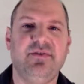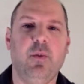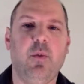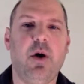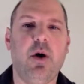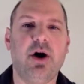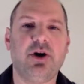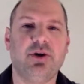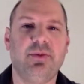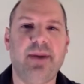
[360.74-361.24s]

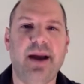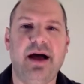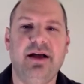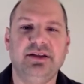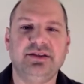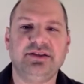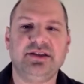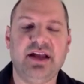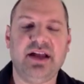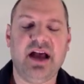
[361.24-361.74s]
water
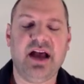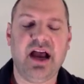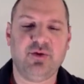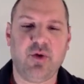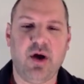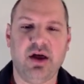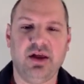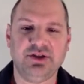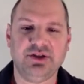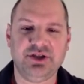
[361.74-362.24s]
balance in
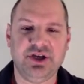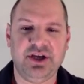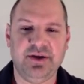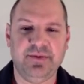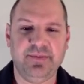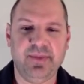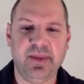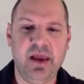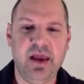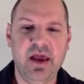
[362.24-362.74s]
hydrology.
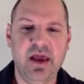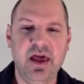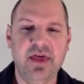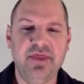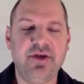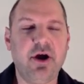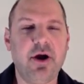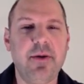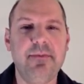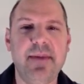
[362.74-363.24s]

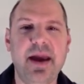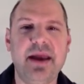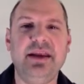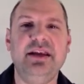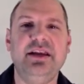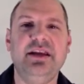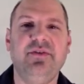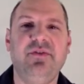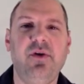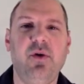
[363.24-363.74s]
There are many
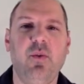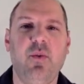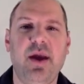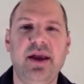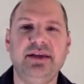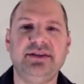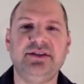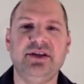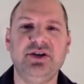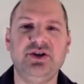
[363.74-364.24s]
different
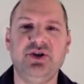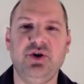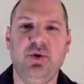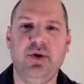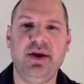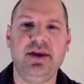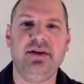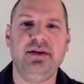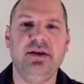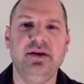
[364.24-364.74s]
ways to do
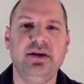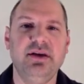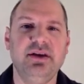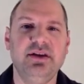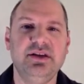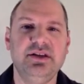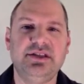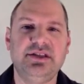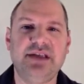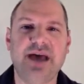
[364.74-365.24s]
it.
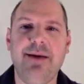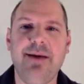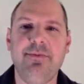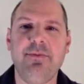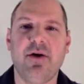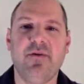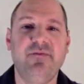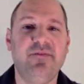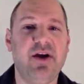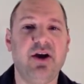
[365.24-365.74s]
Some
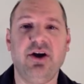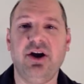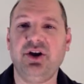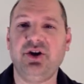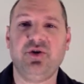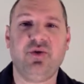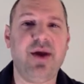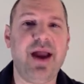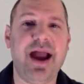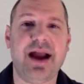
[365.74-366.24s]
are very
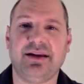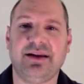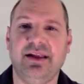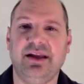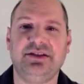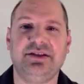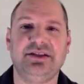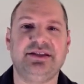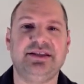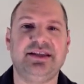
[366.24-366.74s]
direct,
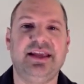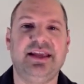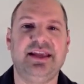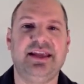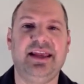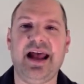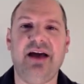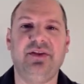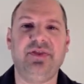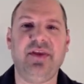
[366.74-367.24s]
like just
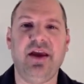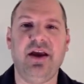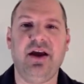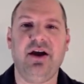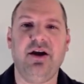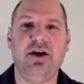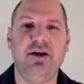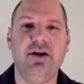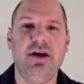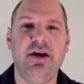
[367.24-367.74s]
get out
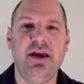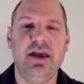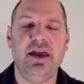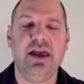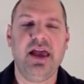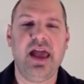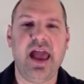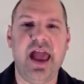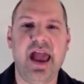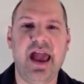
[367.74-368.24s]
there
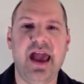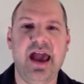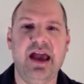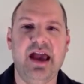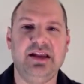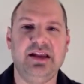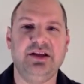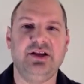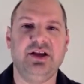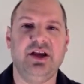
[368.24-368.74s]

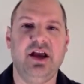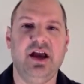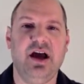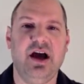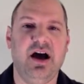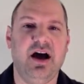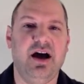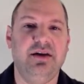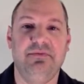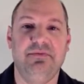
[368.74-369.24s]
and
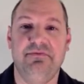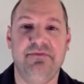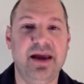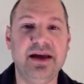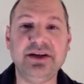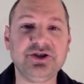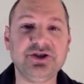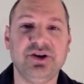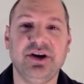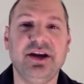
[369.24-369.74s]

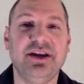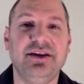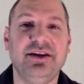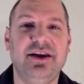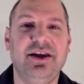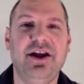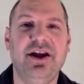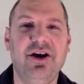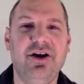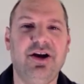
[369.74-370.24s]
measure
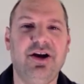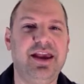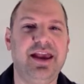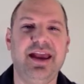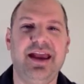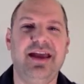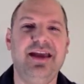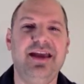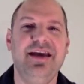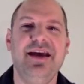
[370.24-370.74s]

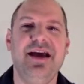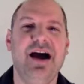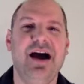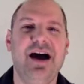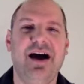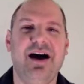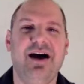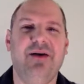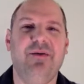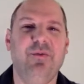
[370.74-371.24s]
it,
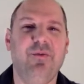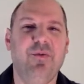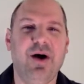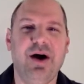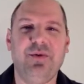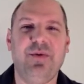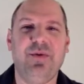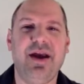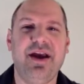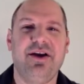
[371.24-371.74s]

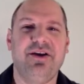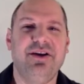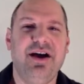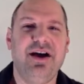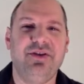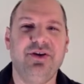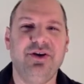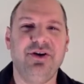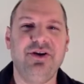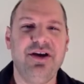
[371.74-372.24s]
one way or
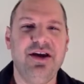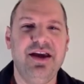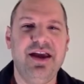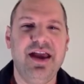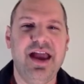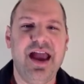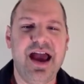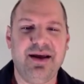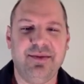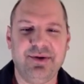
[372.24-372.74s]
another.
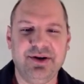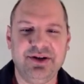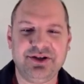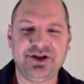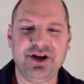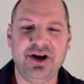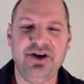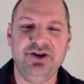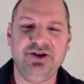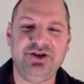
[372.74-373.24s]
And I'm going to
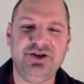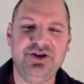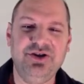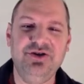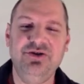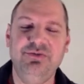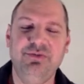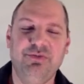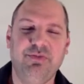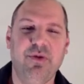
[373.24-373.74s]
show you
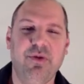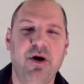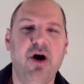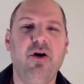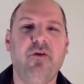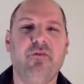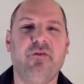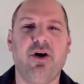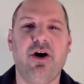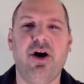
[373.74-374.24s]
two
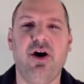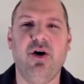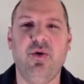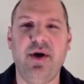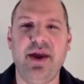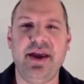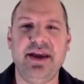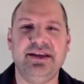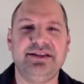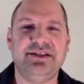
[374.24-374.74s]
overall
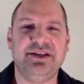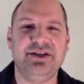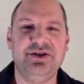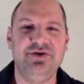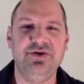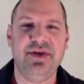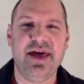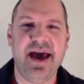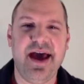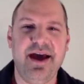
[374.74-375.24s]
ways to
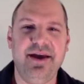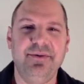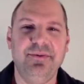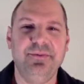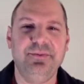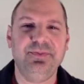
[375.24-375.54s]
do that.